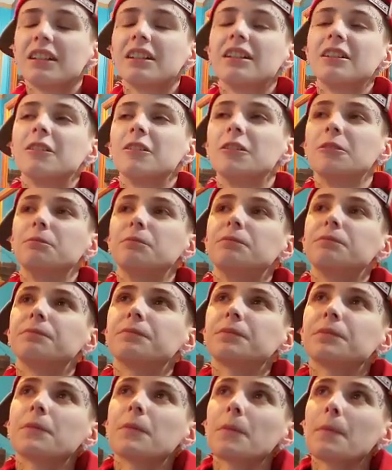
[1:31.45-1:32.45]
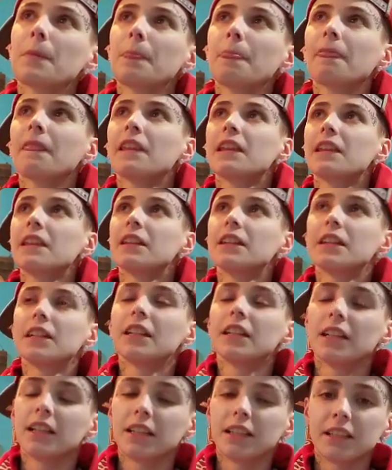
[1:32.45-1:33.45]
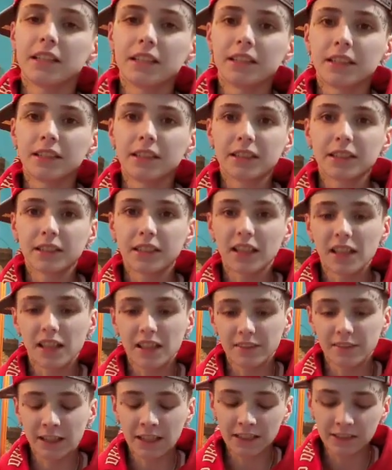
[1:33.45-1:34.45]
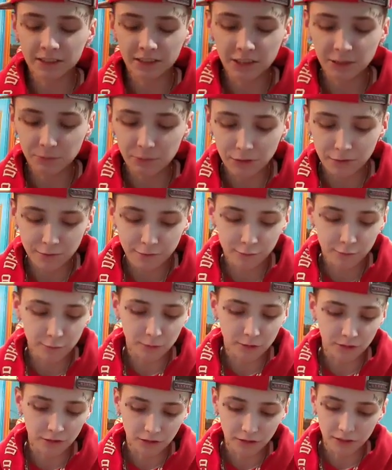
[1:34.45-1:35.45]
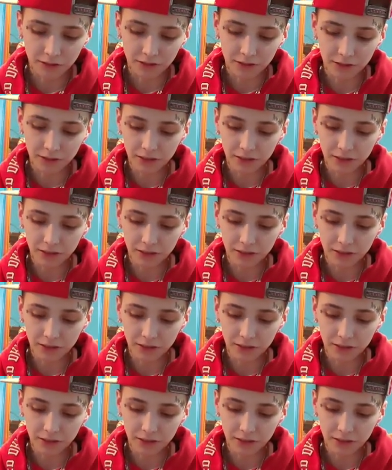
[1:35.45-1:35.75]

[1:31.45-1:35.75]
Um, and that night before,